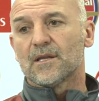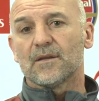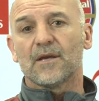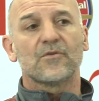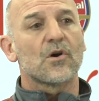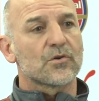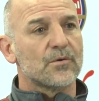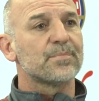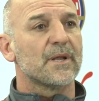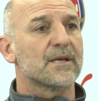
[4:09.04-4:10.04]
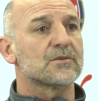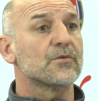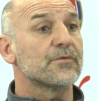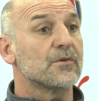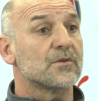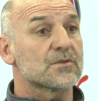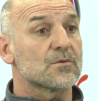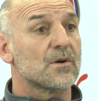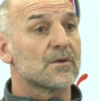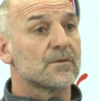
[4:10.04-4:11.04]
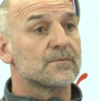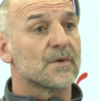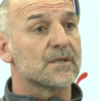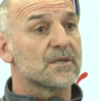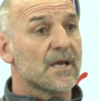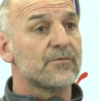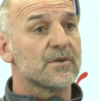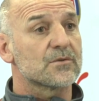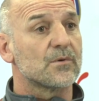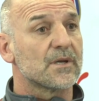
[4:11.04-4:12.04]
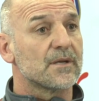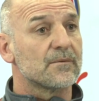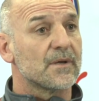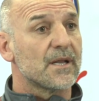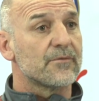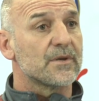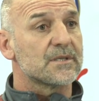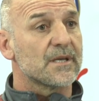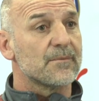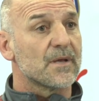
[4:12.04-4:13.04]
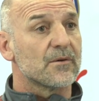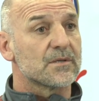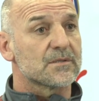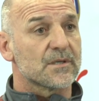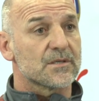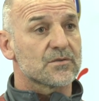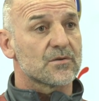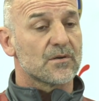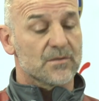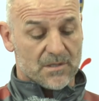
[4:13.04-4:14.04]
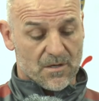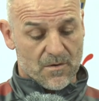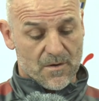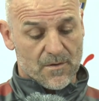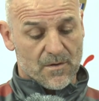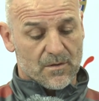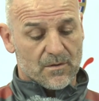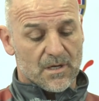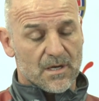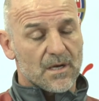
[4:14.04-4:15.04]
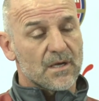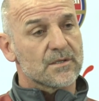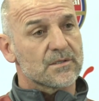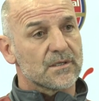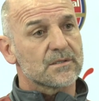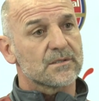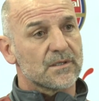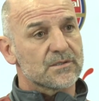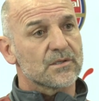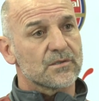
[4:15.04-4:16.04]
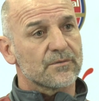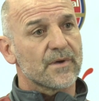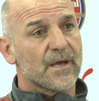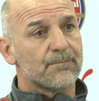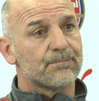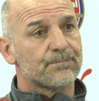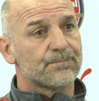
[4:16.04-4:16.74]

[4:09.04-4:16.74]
they've got good players all through the squad. Actually, every squad in every team now is strong, so it's a tough game.